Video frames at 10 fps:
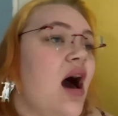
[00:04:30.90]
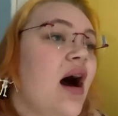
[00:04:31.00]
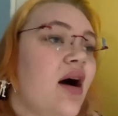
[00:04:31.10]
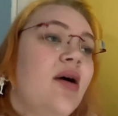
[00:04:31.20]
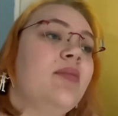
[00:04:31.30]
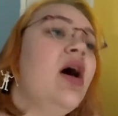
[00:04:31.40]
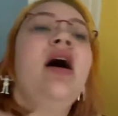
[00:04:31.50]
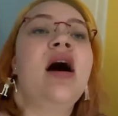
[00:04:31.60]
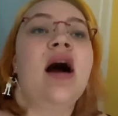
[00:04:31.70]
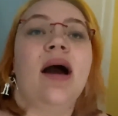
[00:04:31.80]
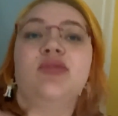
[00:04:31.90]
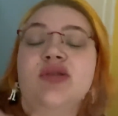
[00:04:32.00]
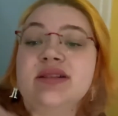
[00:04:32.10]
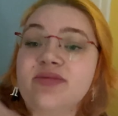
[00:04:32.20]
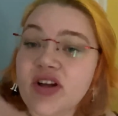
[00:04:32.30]
I'm
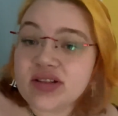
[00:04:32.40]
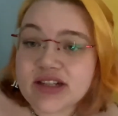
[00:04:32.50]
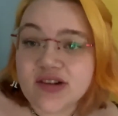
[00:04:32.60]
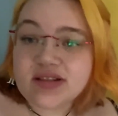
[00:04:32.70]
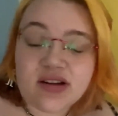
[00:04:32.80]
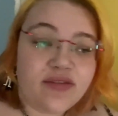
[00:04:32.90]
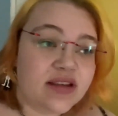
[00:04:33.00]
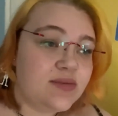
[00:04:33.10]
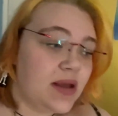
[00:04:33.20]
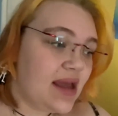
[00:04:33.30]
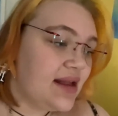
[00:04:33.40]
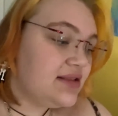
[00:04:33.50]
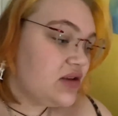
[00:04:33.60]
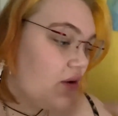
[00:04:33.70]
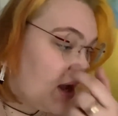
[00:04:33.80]
doing some volunteer stuff this weekend,
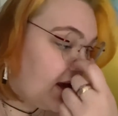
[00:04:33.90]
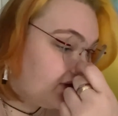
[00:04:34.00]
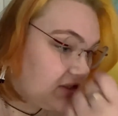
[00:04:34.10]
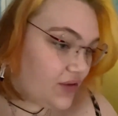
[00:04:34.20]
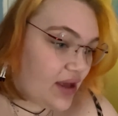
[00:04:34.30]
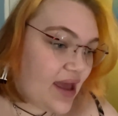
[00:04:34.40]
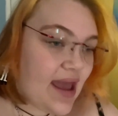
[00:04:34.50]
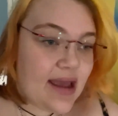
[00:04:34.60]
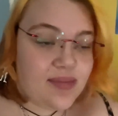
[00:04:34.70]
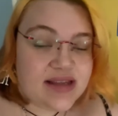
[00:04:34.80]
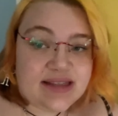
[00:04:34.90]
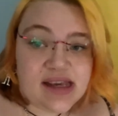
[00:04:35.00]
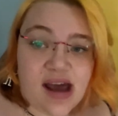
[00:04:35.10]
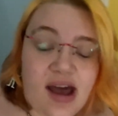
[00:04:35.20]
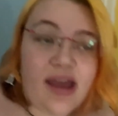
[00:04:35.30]
so I have to go get a
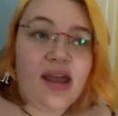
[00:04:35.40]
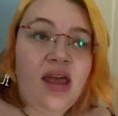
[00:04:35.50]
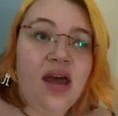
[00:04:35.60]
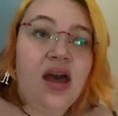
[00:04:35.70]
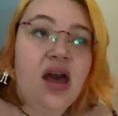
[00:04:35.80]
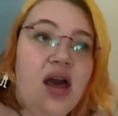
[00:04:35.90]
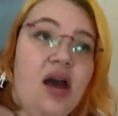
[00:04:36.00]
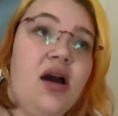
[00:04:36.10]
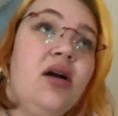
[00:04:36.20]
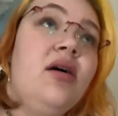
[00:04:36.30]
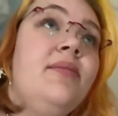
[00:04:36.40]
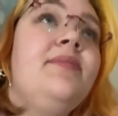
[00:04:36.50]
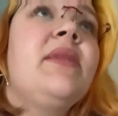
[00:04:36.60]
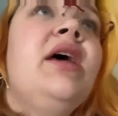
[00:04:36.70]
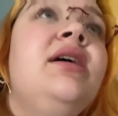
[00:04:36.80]
BCI. So
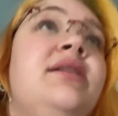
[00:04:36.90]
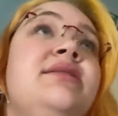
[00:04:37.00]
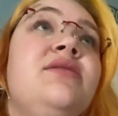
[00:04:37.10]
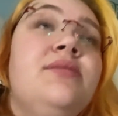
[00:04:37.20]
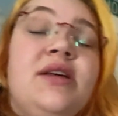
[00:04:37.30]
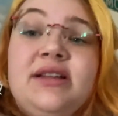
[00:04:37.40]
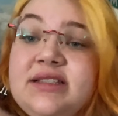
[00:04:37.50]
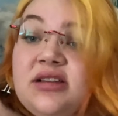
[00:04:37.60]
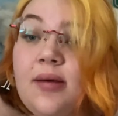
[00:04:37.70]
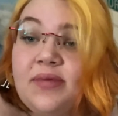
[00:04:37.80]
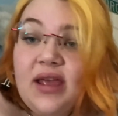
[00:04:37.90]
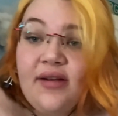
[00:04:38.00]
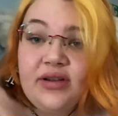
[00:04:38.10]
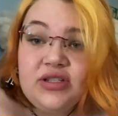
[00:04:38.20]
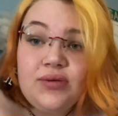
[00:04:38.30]
I'm gonna stop
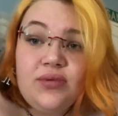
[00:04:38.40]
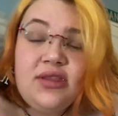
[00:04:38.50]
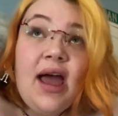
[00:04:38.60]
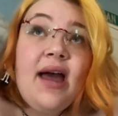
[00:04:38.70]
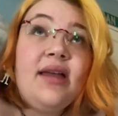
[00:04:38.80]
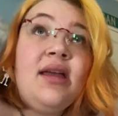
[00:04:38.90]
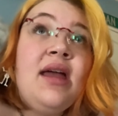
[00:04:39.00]
there and do that.